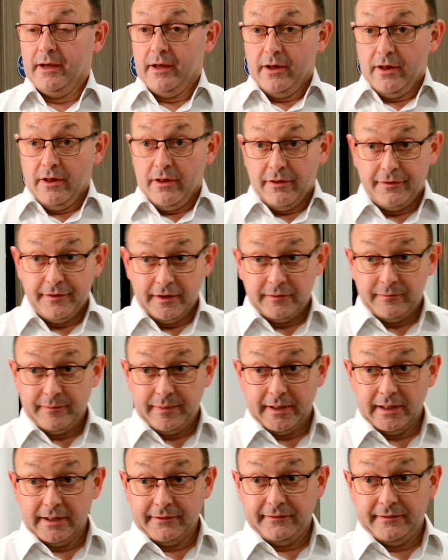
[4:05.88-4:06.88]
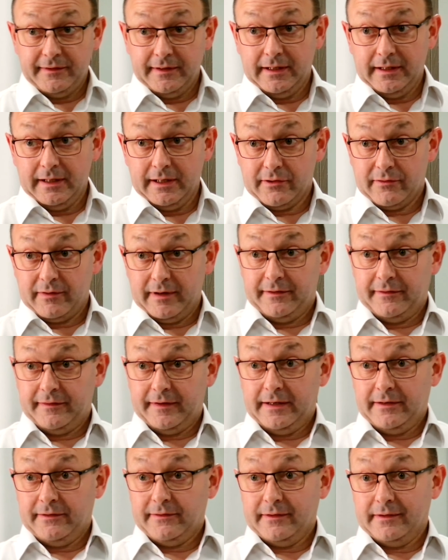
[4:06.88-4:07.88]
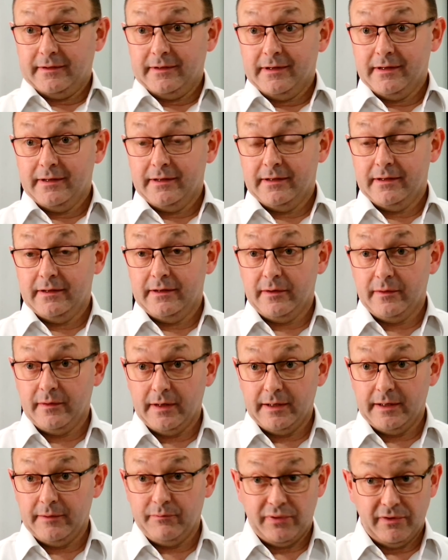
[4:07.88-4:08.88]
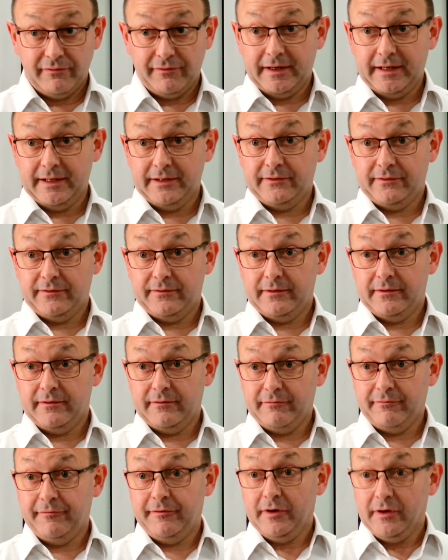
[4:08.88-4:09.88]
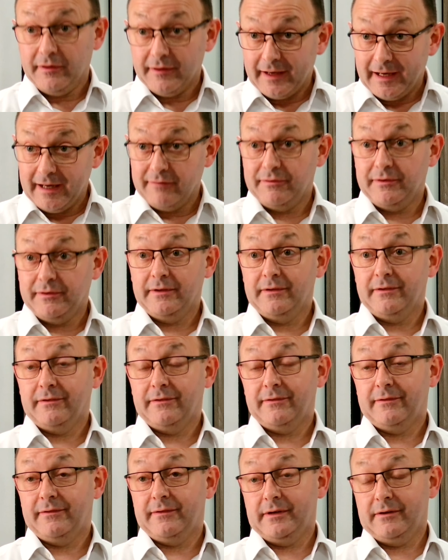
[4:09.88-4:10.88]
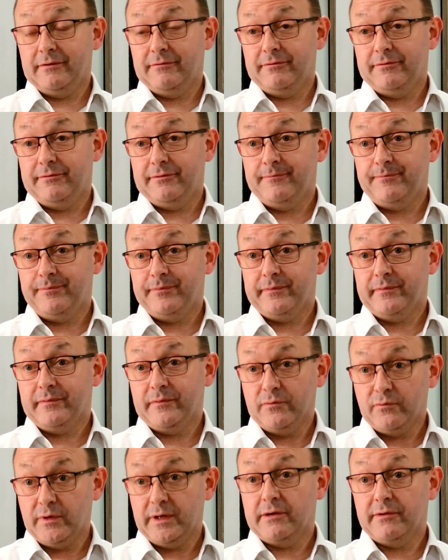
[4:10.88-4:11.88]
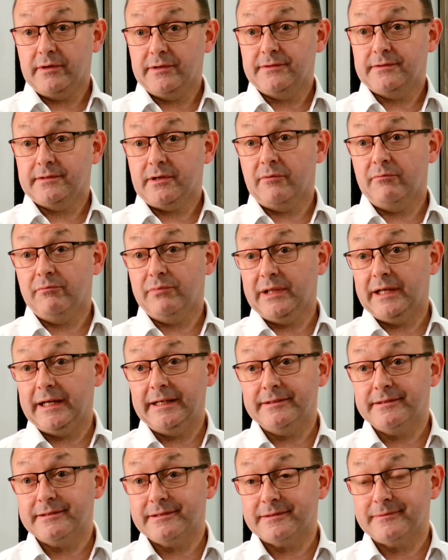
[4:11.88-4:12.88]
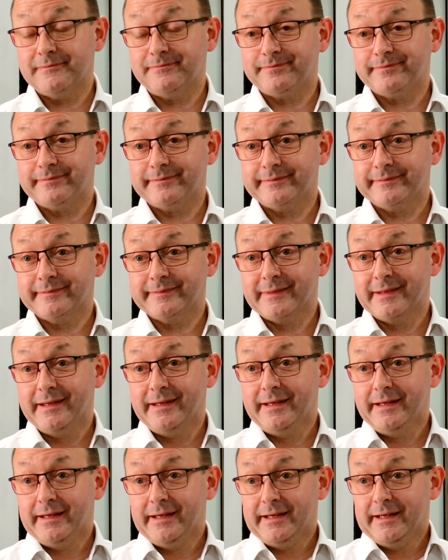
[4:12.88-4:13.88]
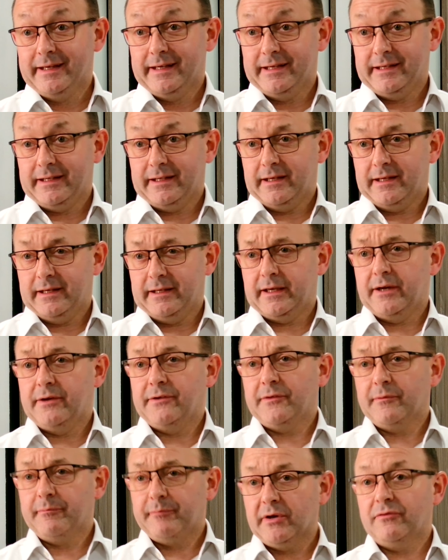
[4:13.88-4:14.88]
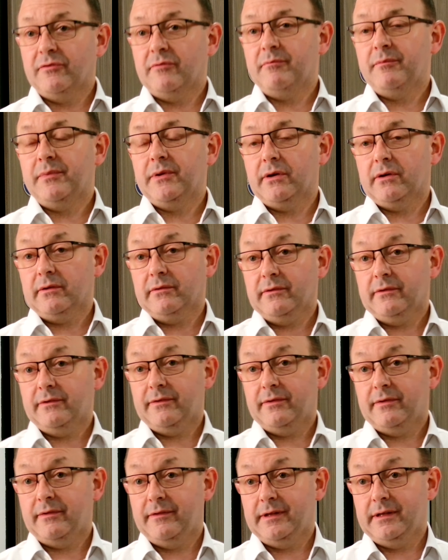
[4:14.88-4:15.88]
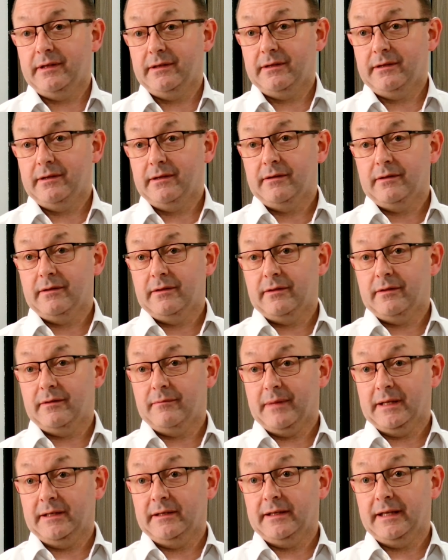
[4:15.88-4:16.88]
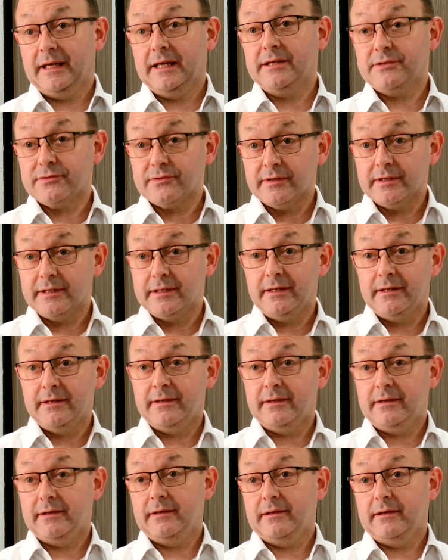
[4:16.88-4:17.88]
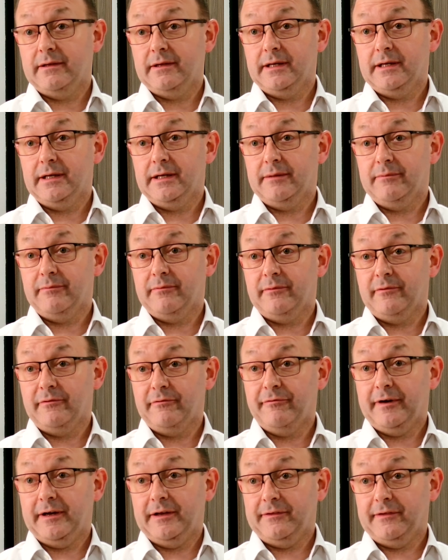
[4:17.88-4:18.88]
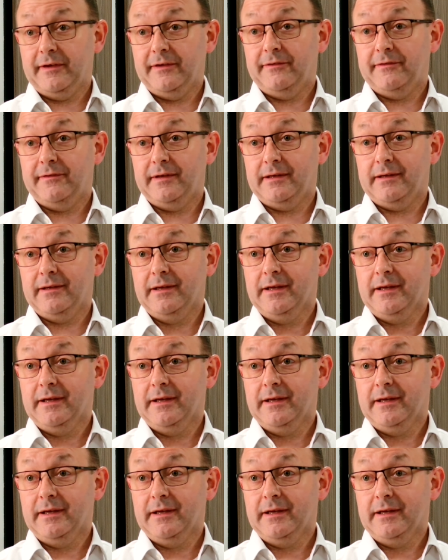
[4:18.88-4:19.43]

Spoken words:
Third-party accreditation provides further evidence of rigorous compliance. It goes above and beyond the mandatory fire testing